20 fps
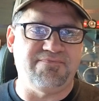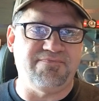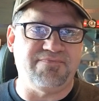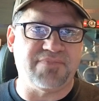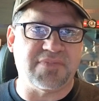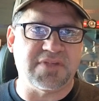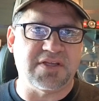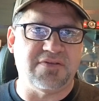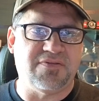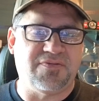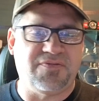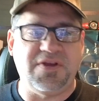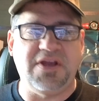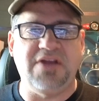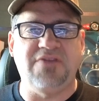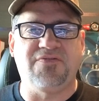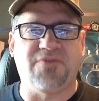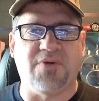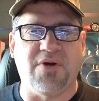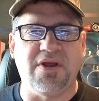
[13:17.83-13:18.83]
feed
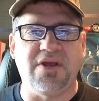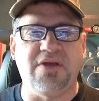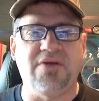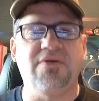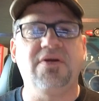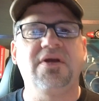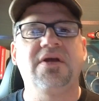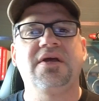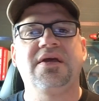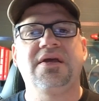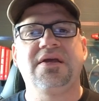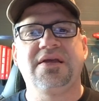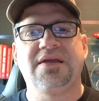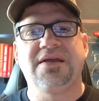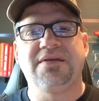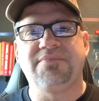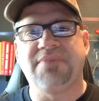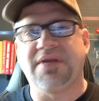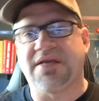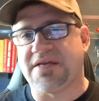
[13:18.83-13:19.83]
for you
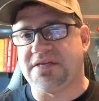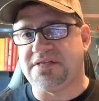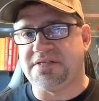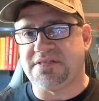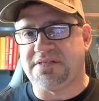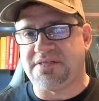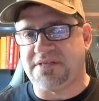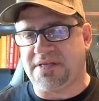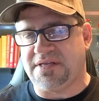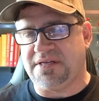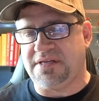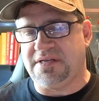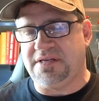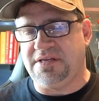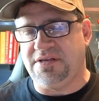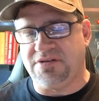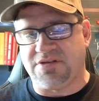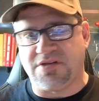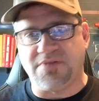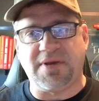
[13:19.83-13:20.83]
because
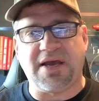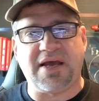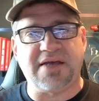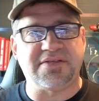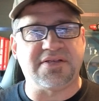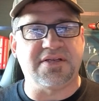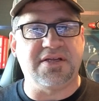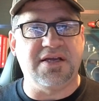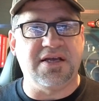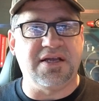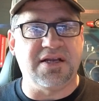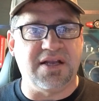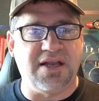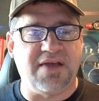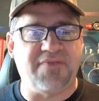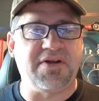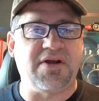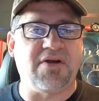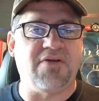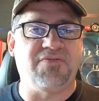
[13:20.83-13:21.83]
YouTube has an 11
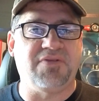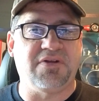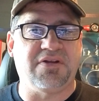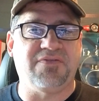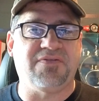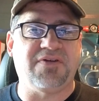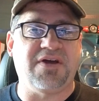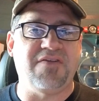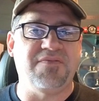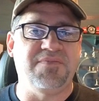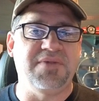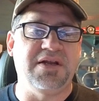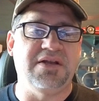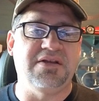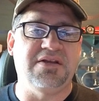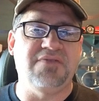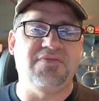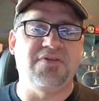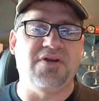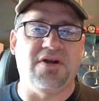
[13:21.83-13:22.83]
hour and 55 minute
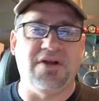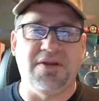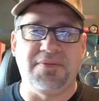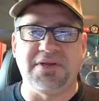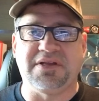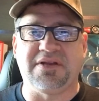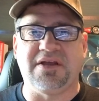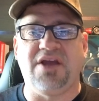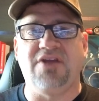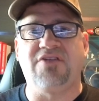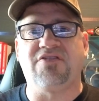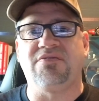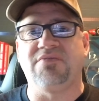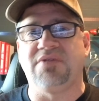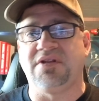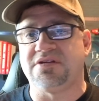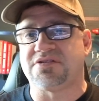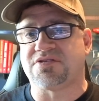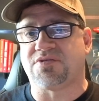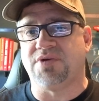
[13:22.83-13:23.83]
DVR limitation where they
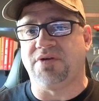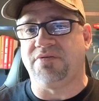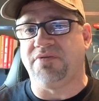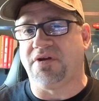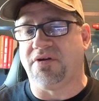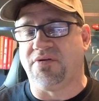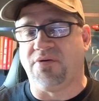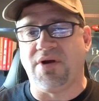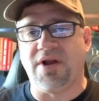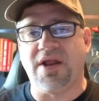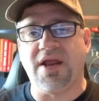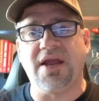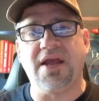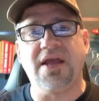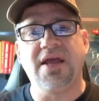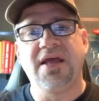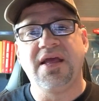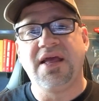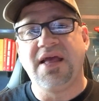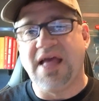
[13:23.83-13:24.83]
just quit recording,
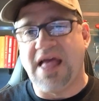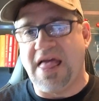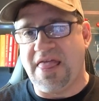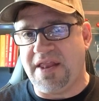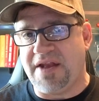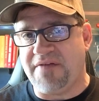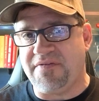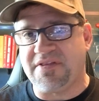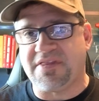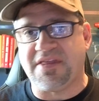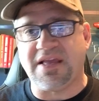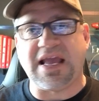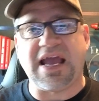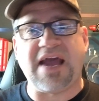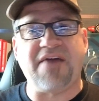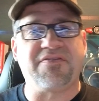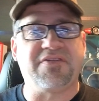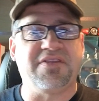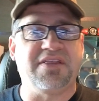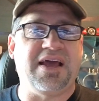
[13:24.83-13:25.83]
and then everything
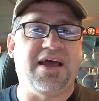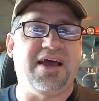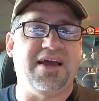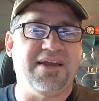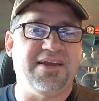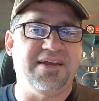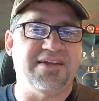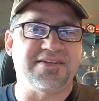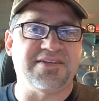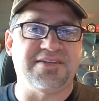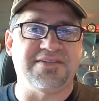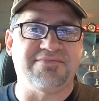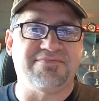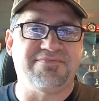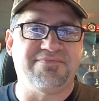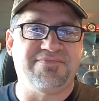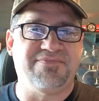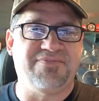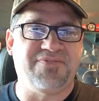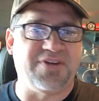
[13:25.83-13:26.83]
after that gets
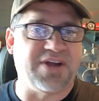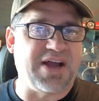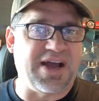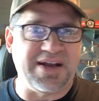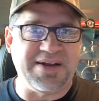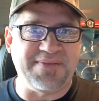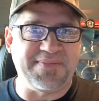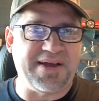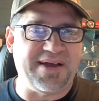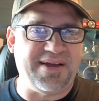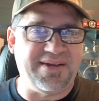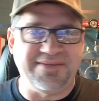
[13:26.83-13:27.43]
forgotten about.